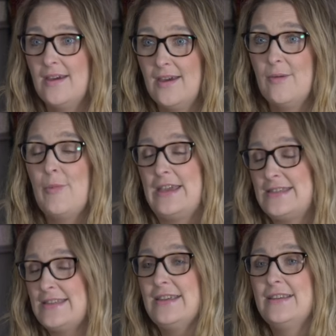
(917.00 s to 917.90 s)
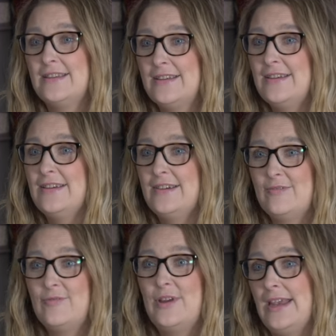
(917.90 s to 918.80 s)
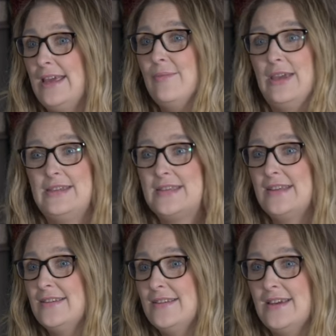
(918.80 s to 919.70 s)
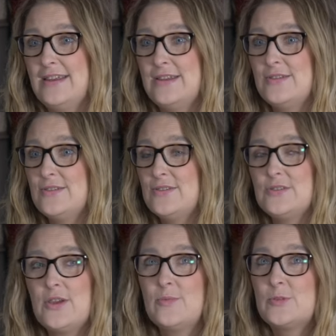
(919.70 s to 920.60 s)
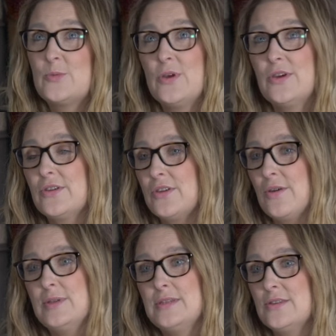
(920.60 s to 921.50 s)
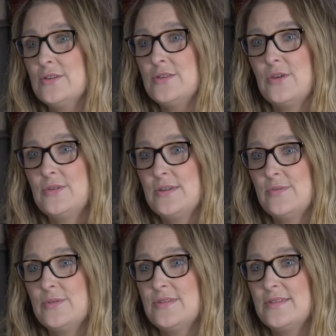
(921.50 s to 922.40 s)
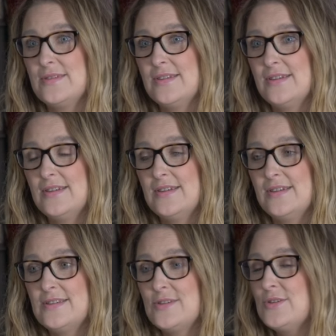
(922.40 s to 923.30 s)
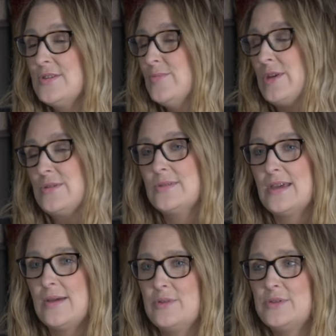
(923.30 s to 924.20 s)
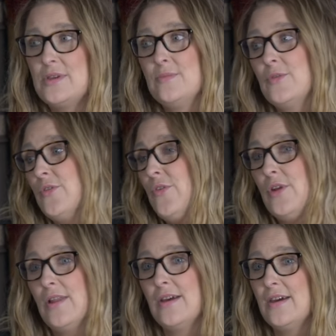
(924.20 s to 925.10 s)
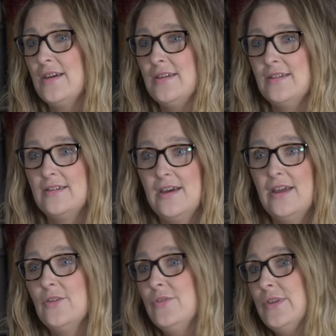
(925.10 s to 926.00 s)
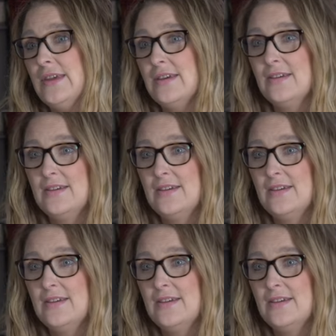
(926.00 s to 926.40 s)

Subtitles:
amazing, really amazing, and it just so much work could go into the shows. It was such a special time and so much fun. Like, I loved it.